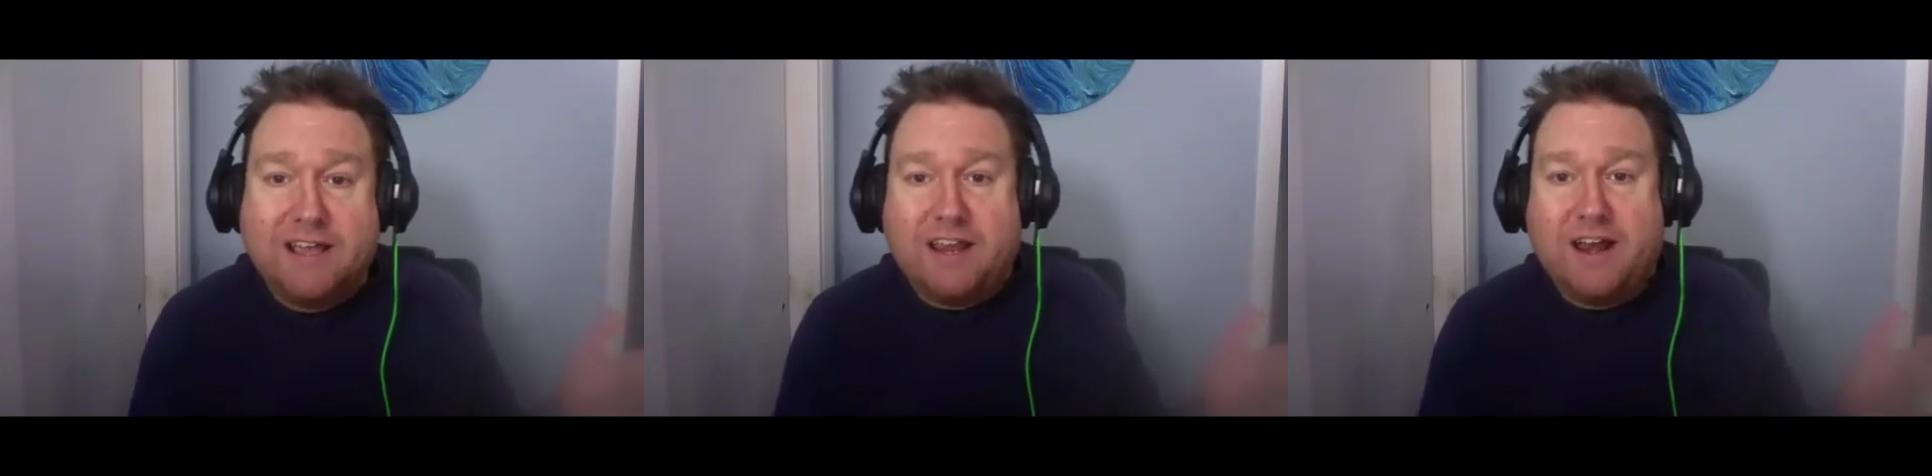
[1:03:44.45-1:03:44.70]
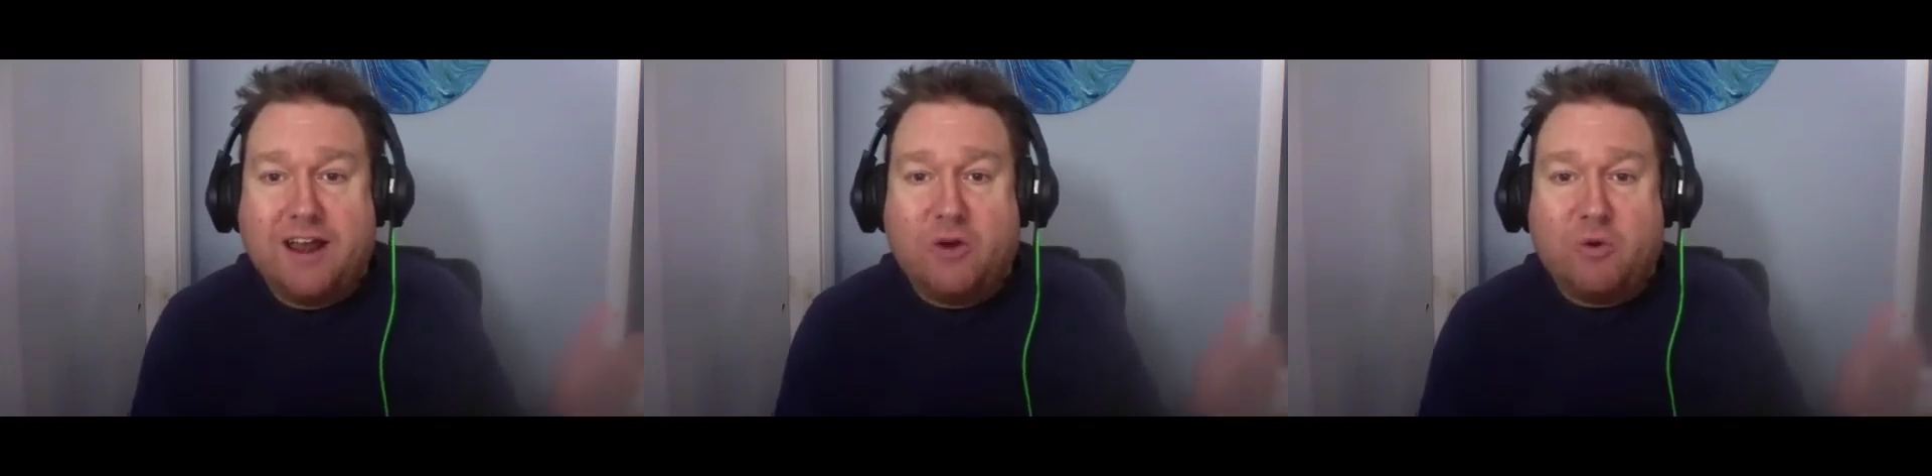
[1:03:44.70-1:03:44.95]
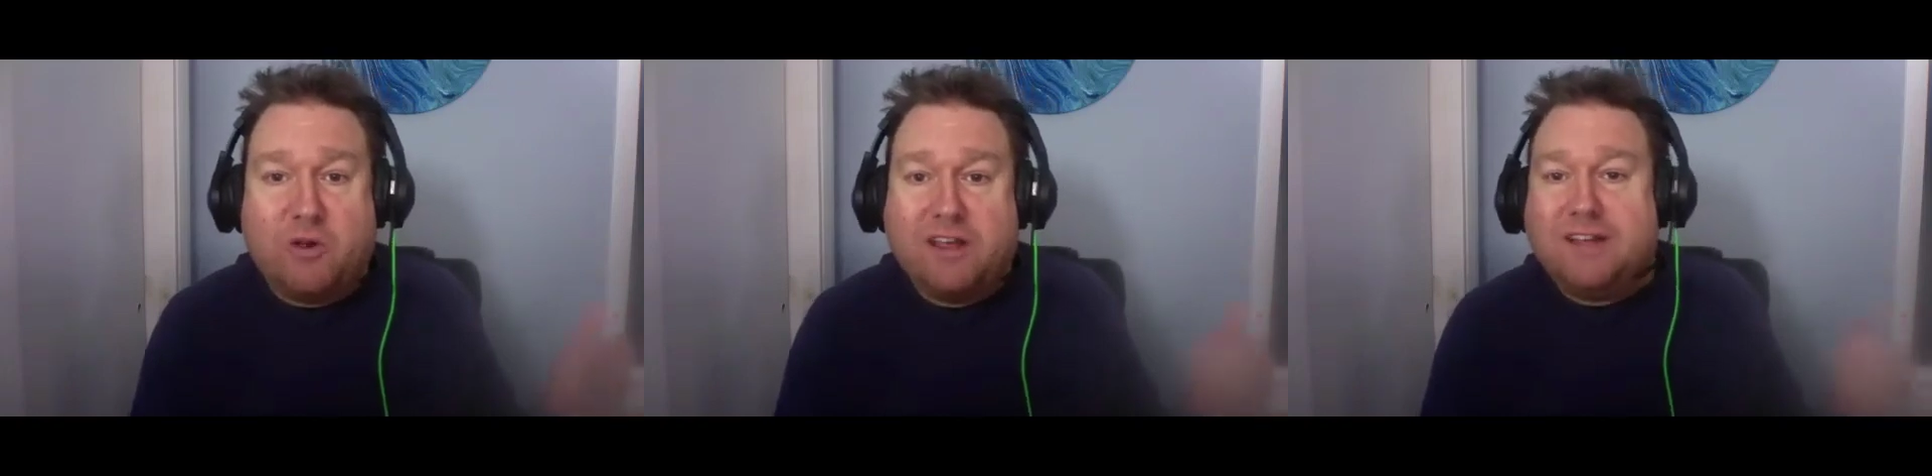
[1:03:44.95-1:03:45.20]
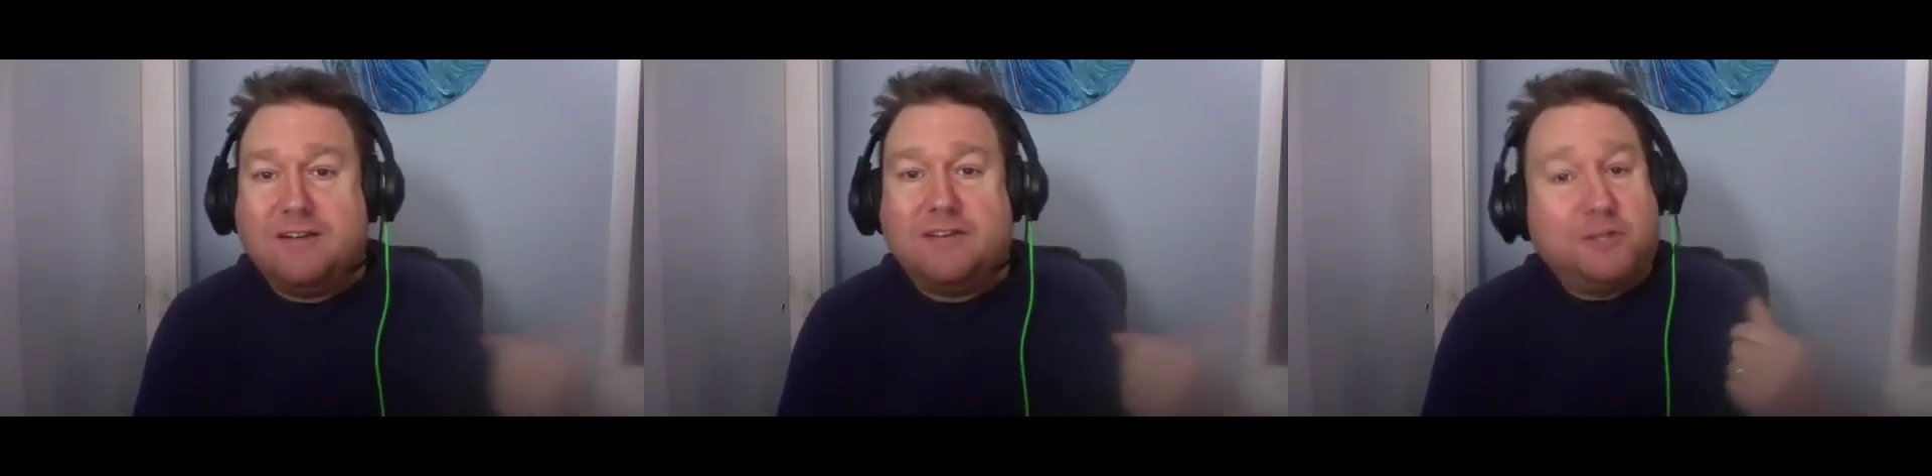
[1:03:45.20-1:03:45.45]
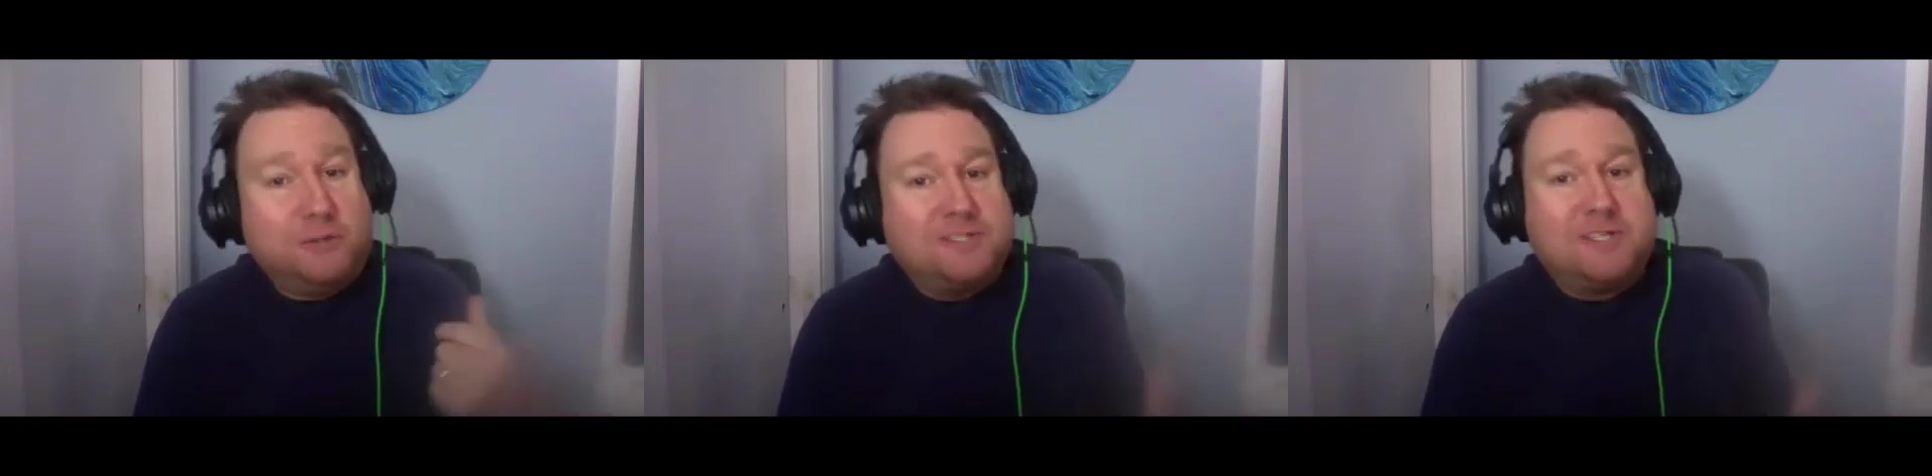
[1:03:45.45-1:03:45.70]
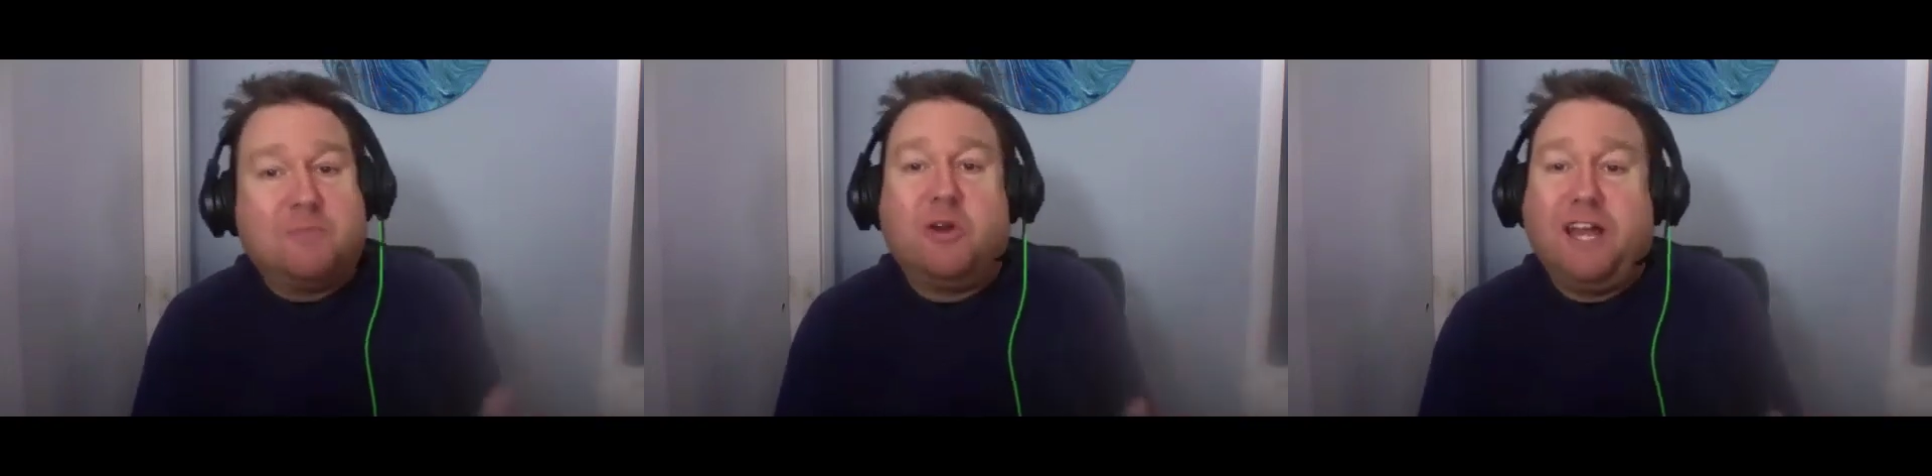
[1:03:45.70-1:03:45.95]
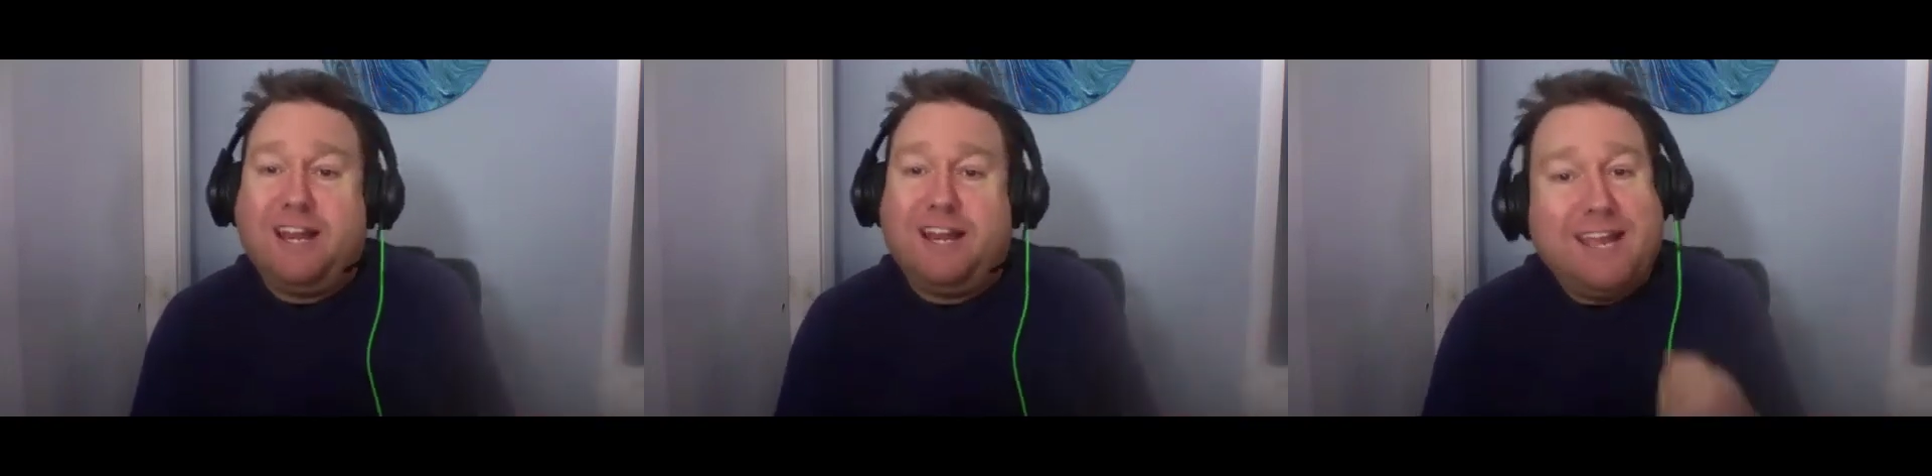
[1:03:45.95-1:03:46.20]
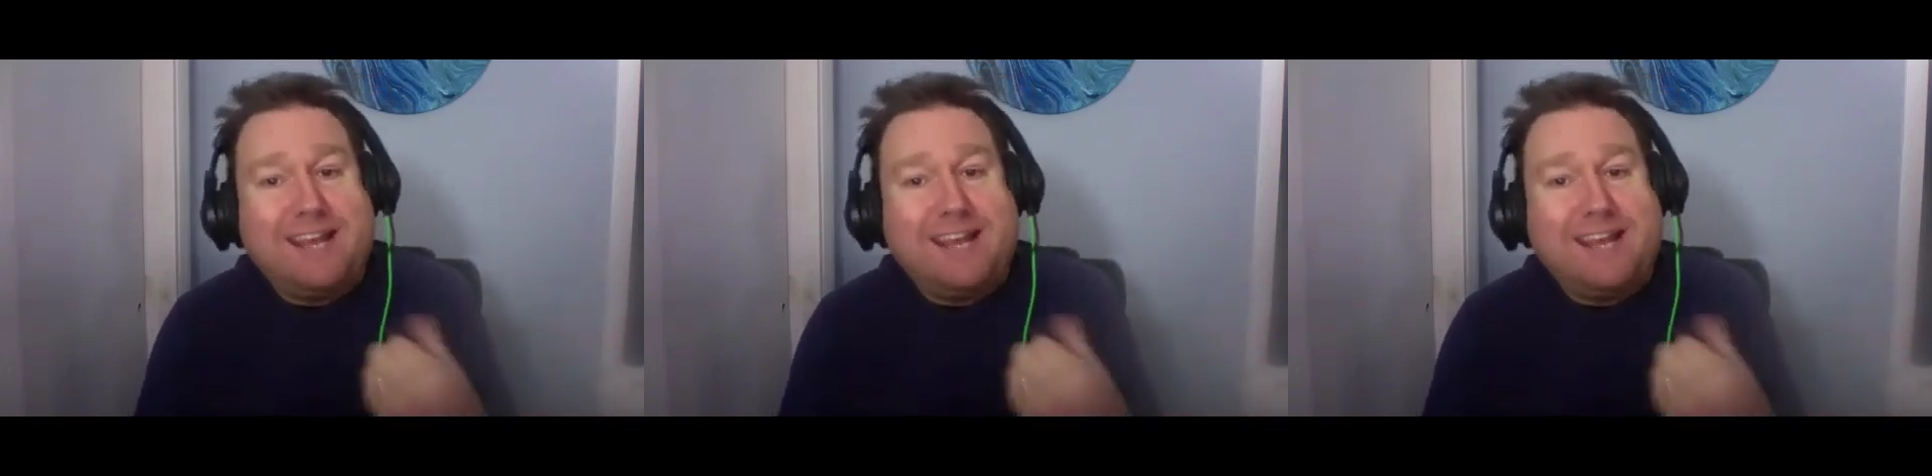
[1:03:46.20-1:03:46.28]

you know, do some reading